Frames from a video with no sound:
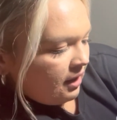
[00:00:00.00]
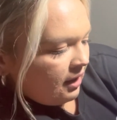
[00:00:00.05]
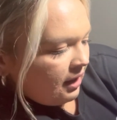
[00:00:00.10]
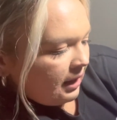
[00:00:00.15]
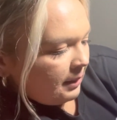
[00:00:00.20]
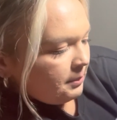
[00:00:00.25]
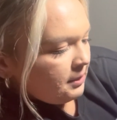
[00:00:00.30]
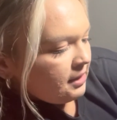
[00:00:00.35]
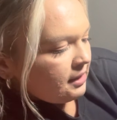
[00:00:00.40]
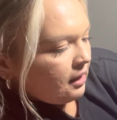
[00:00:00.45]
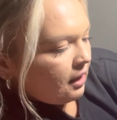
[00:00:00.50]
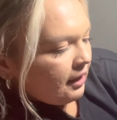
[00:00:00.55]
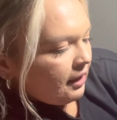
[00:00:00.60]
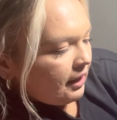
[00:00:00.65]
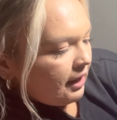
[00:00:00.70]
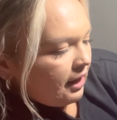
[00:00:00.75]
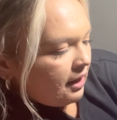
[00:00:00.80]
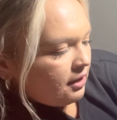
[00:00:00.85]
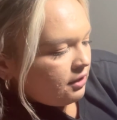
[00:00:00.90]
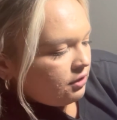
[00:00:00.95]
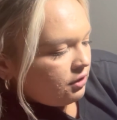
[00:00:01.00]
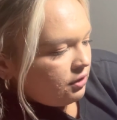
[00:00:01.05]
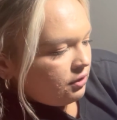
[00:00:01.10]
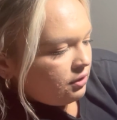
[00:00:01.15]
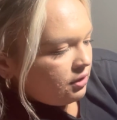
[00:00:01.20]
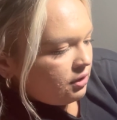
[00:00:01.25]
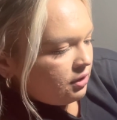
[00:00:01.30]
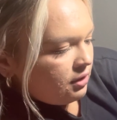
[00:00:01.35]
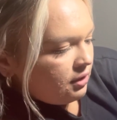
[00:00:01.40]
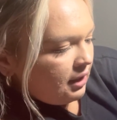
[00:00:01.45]
Episodic care is
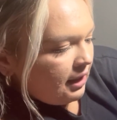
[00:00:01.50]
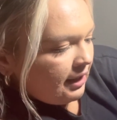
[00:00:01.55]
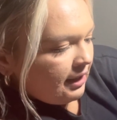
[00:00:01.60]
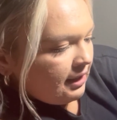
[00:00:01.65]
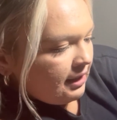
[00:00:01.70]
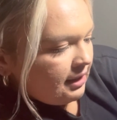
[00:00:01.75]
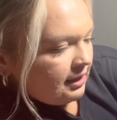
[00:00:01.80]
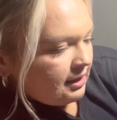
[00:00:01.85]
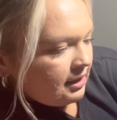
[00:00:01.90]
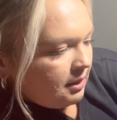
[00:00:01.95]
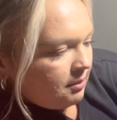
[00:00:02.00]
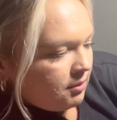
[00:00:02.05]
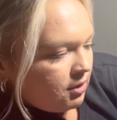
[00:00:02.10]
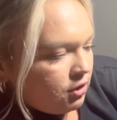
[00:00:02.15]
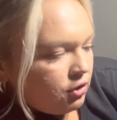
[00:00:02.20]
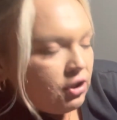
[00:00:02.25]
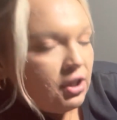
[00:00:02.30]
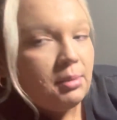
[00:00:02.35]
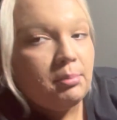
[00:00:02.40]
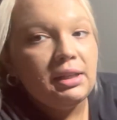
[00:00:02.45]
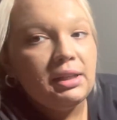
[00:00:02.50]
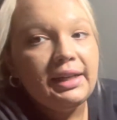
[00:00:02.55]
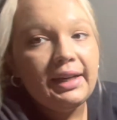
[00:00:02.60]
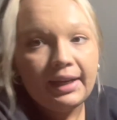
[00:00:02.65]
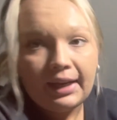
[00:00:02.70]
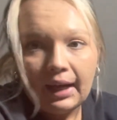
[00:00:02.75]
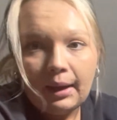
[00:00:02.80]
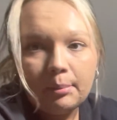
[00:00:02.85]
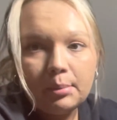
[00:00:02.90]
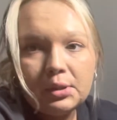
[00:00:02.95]
used in an attempt to treat
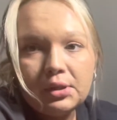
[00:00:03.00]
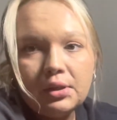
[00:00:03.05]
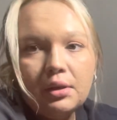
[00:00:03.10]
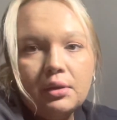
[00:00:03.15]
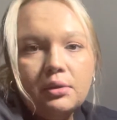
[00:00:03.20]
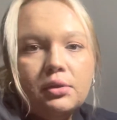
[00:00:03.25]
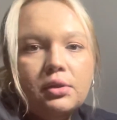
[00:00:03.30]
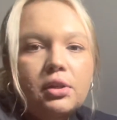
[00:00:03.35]
bleeding episodes.